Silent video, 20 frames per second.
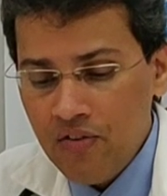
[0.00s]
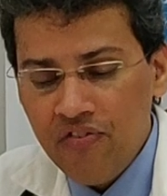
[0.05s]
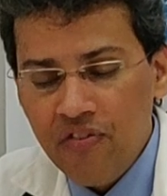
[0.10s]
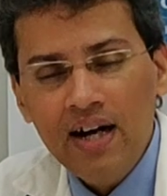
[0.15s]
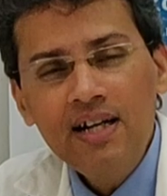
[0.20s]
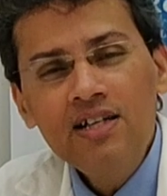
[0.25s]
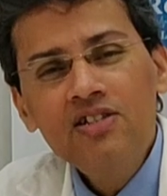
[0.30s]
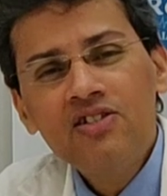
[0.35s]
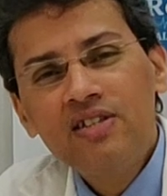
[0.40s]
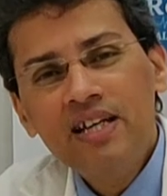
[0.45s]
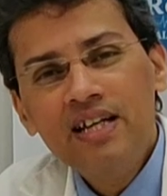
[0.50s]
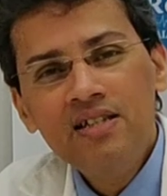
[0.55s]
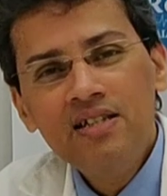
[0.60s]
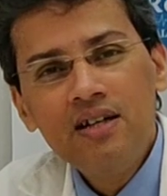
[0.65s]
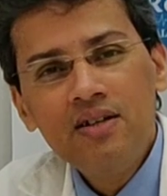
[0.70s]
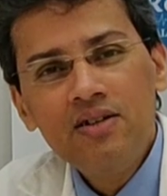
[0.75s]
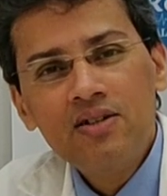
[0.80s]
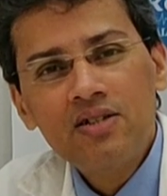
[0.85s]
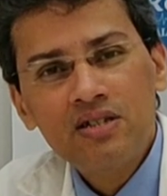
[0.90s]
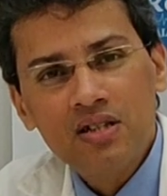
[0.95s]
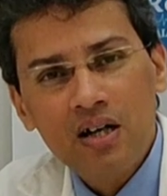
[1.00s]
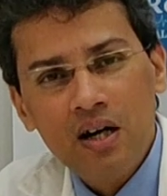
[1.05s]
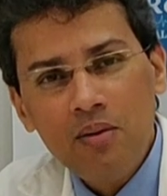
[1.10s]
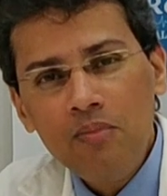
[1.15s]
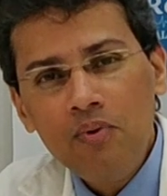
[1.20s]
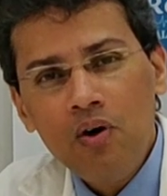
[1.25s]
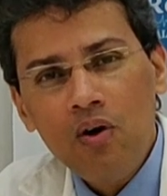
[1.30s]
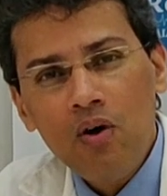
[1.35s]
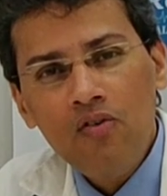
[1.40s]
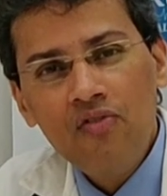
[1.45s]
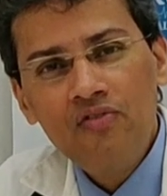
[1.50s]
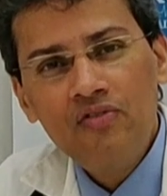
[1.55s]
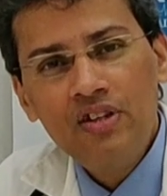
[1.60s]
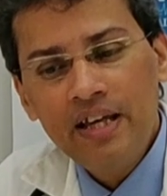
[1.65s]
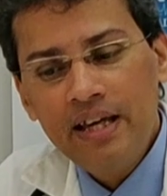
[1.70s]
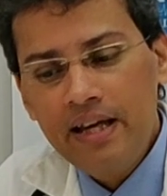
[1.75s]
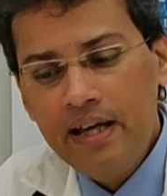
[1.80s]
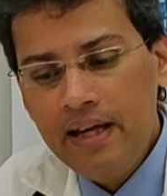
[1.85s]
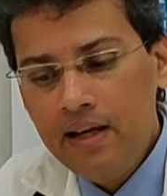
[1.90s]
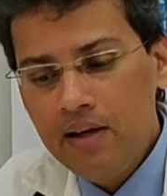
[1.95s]
friends, these are some of
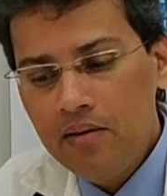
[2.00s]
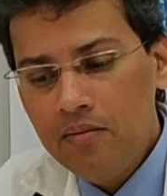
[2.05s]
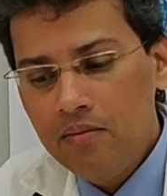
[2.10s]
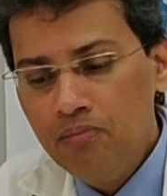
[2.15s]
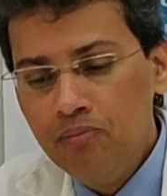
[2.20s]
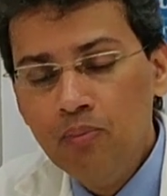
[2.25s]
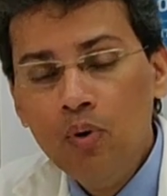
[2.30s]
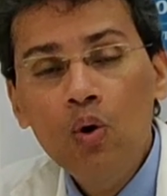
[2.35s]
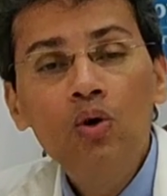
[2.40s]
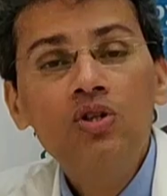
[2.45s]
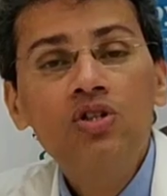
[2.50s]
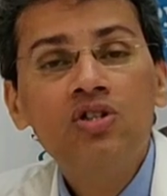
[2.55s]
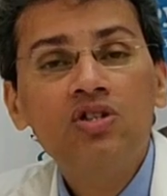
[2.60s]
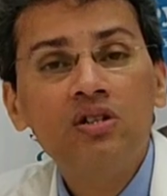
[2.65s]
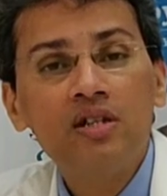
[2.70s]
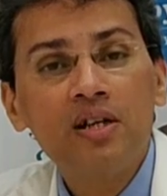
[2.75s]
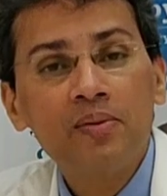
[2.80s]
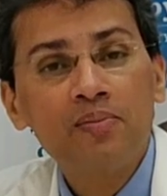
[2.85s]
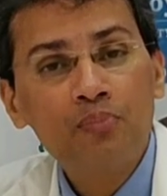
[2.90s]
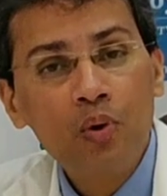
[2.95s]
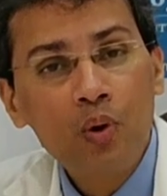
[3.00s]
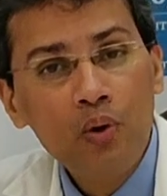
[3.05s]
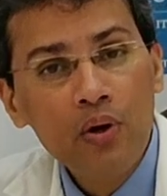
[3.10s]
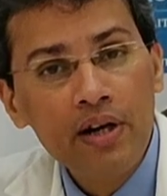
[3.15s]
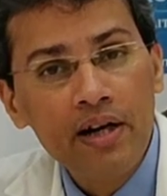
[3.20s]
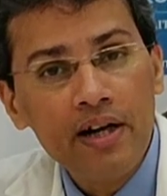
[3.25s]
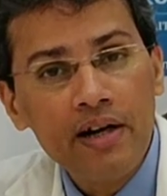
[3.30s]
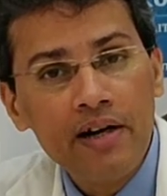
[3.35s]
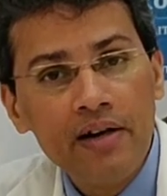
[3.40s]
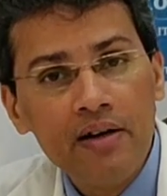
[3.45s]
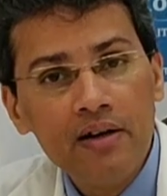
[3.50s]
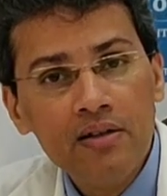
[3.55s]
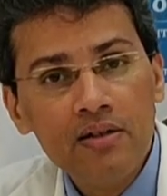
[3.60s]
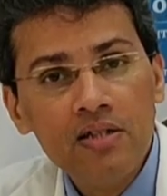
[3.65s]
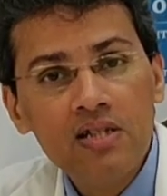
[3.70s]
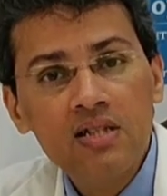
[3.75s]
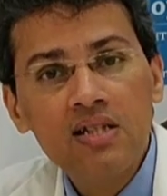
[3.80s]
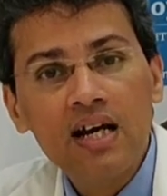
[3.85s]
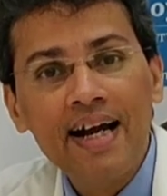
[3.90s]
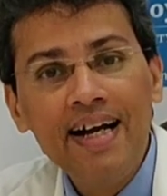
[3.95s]
the most reported
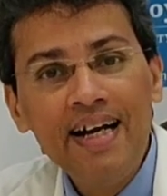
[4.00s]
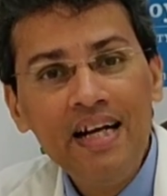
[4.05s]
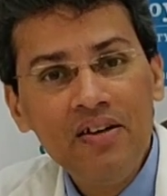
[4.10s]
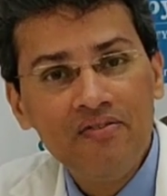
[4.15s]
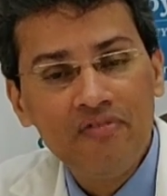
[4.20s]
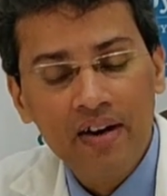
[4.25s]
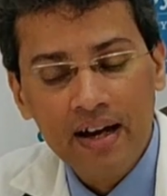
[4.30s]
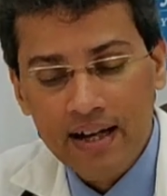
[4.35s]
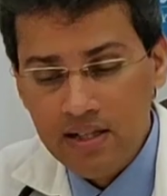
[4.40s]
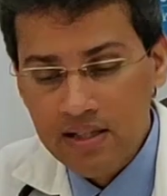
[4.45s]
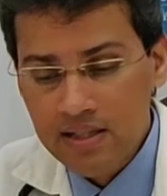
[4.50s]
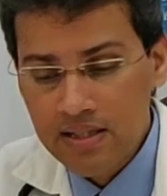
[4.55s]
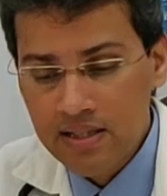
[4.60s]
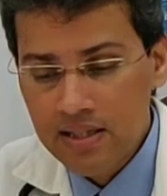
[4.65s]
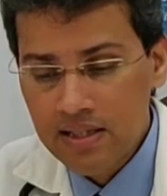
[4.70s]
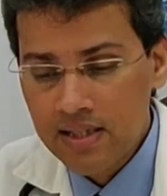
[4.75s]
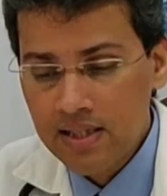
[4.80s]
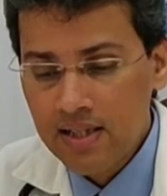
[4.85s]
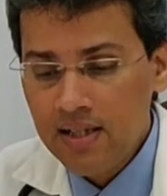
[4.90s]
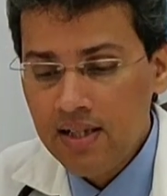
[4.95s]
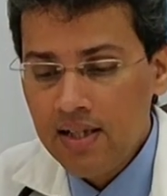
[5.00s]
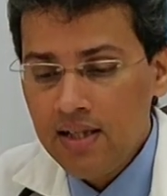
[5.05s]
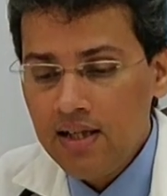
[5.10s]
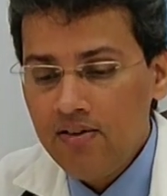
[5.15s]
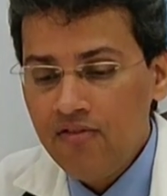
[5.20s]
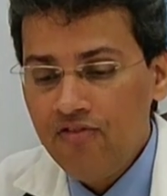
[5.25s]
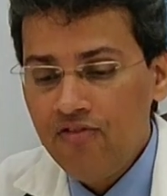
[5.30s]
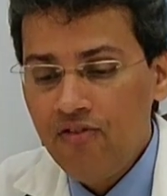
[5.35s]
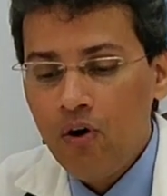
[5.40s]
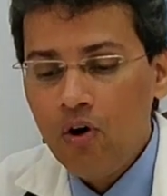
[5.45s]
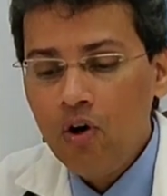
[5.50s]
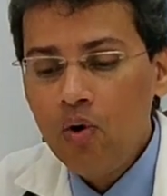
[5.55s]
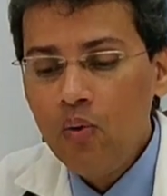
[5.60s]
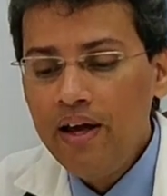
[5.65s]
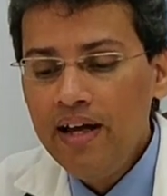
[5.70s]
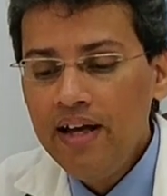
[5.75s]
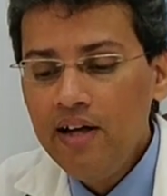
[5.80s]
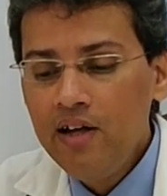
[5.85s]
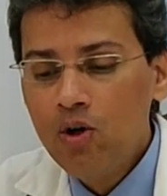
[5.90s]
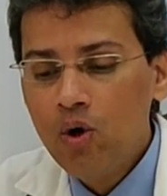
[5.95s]
side effects
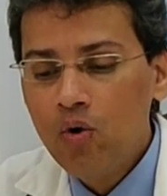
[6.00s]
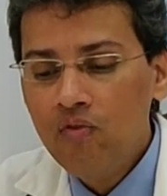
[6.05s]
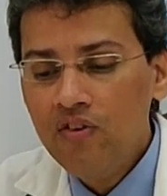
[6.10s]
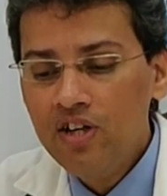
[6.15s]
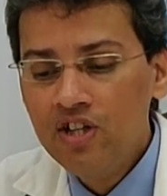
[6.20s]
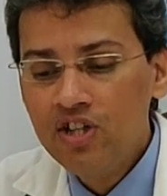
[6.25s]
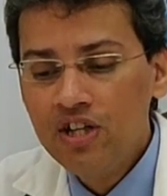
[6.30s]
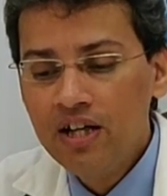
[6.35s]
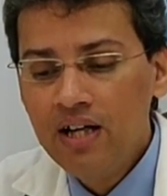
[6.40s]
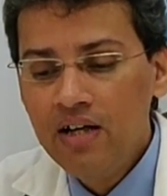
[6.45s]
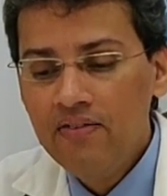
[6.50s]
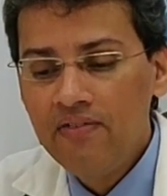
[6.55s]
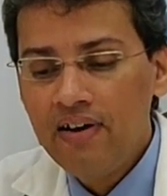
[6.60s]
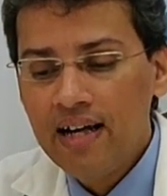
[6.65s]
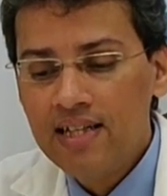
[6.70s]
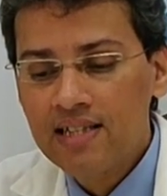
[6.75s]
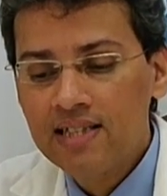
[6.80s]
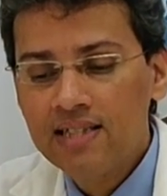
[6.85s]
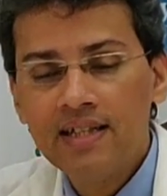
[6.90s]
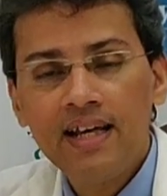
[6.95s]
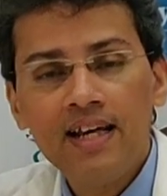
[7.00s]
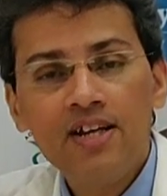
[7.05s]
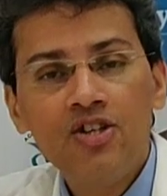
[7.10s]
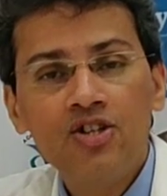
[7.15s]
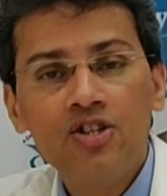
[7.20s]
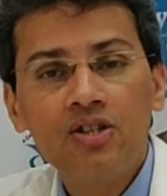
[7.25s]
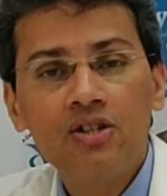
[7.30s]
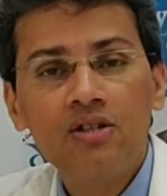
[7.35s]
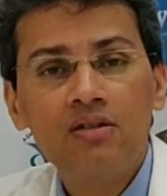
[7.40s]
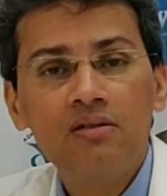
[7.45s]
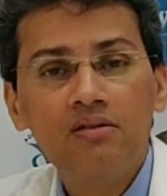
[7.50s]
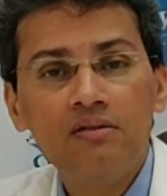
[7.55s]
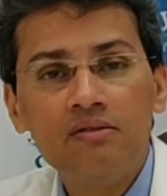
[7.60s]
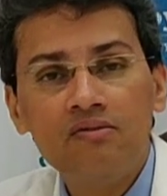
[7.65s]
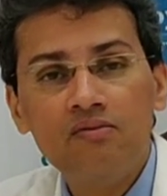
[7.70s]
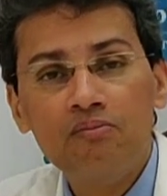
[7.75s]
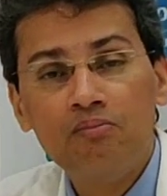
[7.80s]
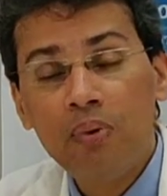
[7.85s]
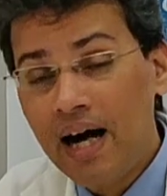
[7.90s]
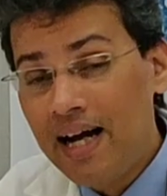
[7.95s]
following Covishield vaccination
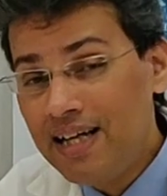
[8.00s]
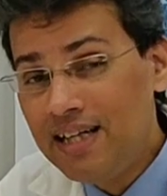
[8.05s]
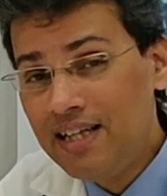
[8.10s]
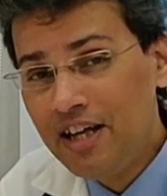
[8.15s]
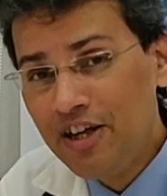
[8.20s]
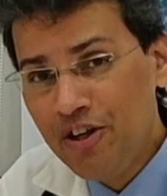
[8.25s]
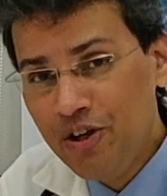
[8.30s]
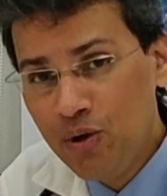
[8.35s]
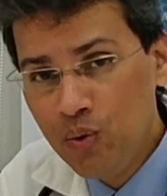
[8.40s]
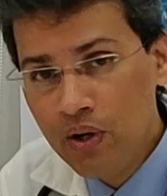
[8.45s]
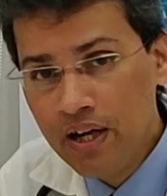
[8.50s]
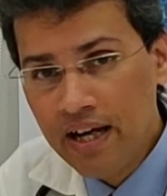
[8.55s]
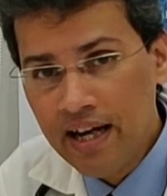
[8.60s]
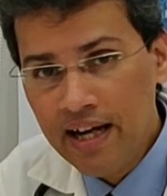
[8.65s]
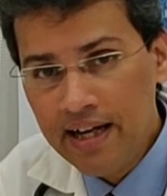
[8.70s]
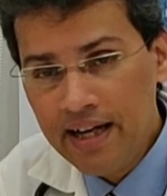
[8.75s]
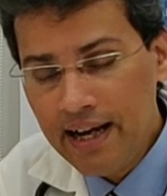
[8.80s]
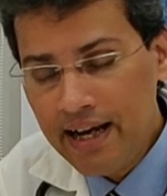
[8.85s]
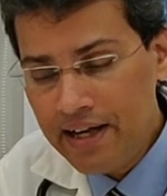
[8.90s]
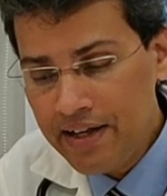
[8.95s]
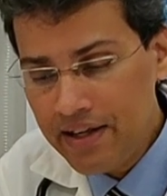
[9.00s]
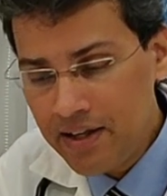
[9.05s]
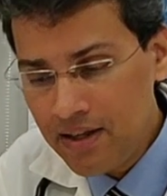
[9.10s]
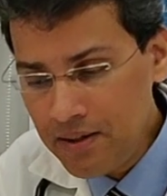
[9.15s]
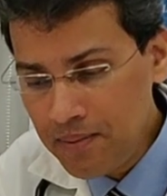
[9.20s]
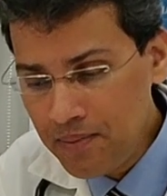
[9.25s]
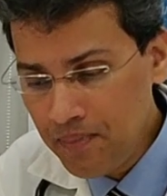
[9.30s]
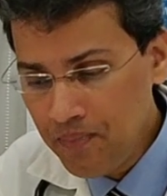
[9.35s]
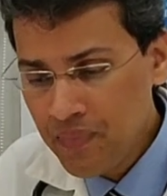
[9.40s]
by the UK data.